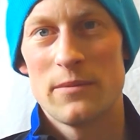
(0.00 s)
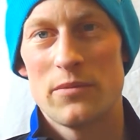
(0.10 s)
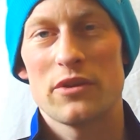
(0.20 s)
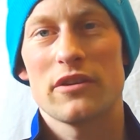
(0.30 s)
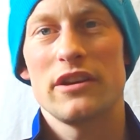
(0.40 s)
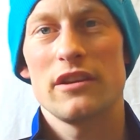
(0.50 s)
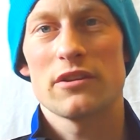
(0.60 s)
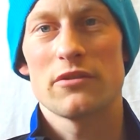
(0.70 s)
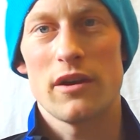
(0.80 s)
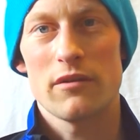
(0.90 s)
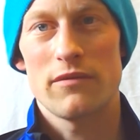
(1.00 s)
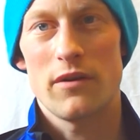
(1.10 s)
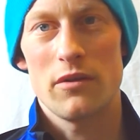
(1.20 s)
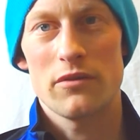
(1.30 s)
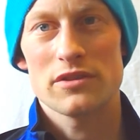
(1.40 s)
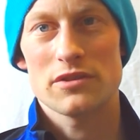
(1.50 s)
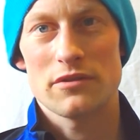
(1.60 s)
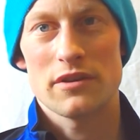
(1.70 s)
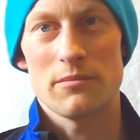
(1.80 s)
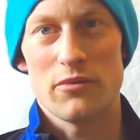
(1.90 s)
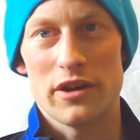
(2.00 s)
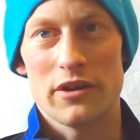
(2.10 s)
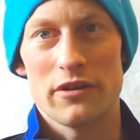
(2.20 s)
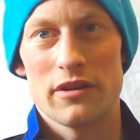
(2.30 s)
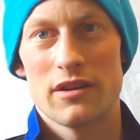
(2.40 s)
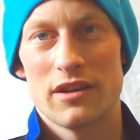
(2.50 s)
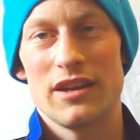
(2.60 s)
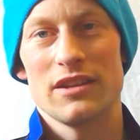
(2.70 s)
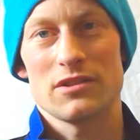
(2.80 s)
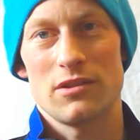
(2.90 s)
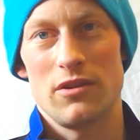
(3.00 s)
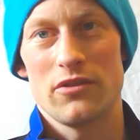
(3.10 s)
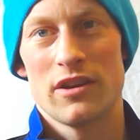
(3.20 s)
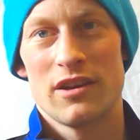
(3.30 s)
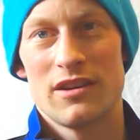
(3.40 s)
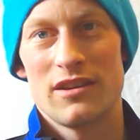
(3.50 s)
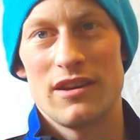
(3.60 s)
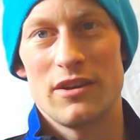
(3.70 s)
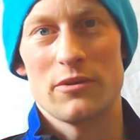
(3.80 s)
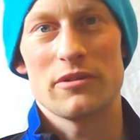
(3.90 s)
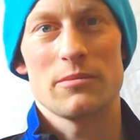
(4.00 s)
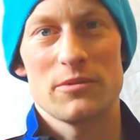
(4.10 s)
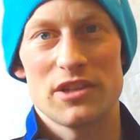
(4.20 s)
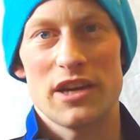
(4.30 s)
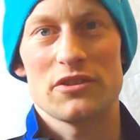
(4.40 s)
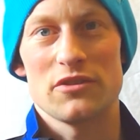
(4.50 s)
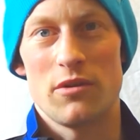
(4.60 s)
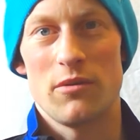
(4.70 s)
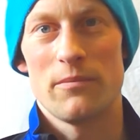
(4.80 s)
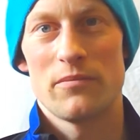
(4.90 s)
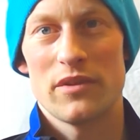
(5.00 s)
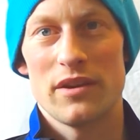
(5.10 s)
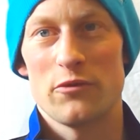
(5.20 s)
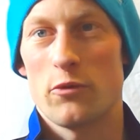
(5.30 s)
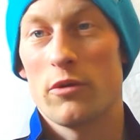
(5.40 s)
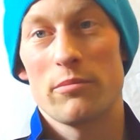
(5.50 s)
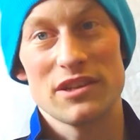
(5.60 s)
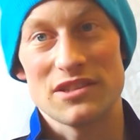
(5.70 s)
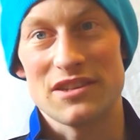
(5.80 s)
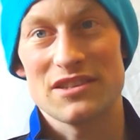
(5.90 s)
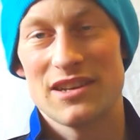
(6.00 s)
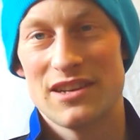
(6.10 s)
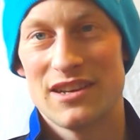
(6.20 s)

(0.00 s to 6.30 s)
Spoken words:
they're going to need a ground fault circuit breaker installed in order to protect your home or business.